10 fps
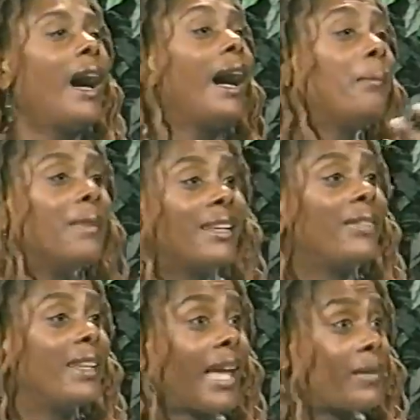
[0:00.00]
I'm
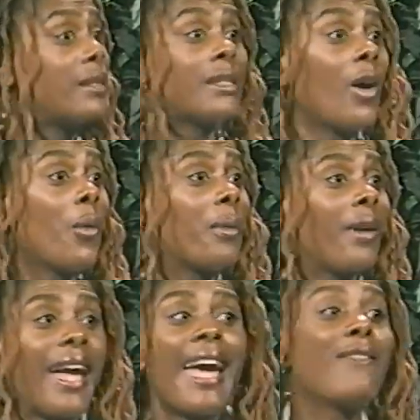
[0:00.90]
living life sober,
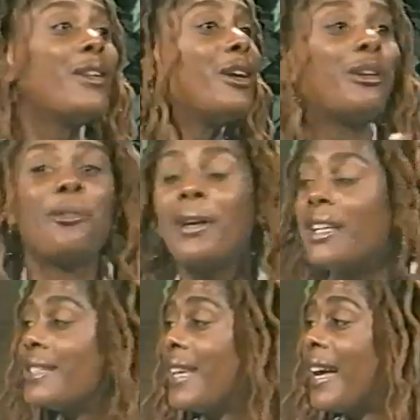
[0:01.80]
having a
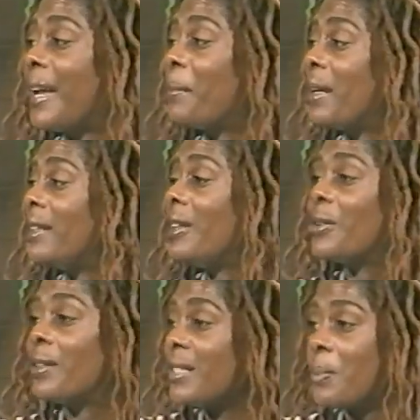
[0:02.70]
great time. And here
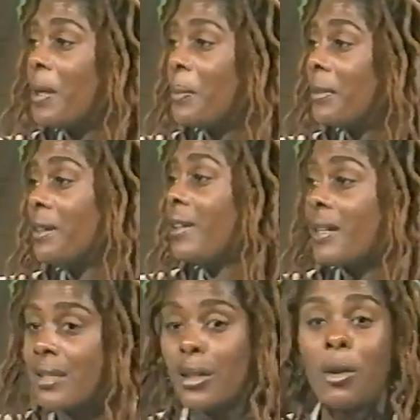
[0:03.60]
are these people, they're
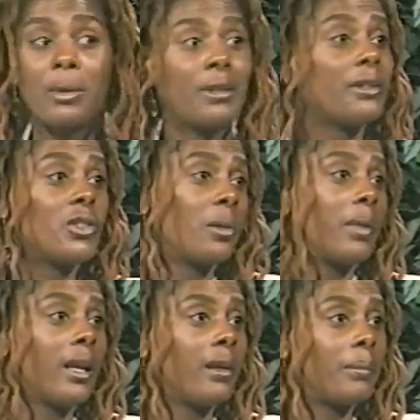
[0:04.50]
not sober, they're in
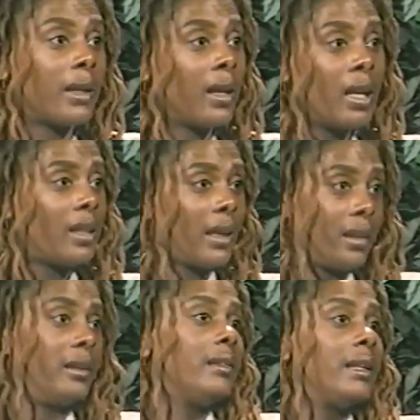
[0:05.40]
Jamaica, but they
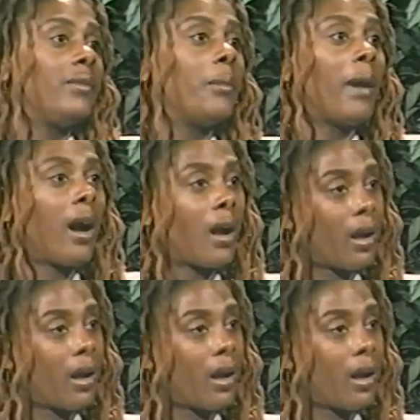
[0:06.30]
couldn't leave the bar.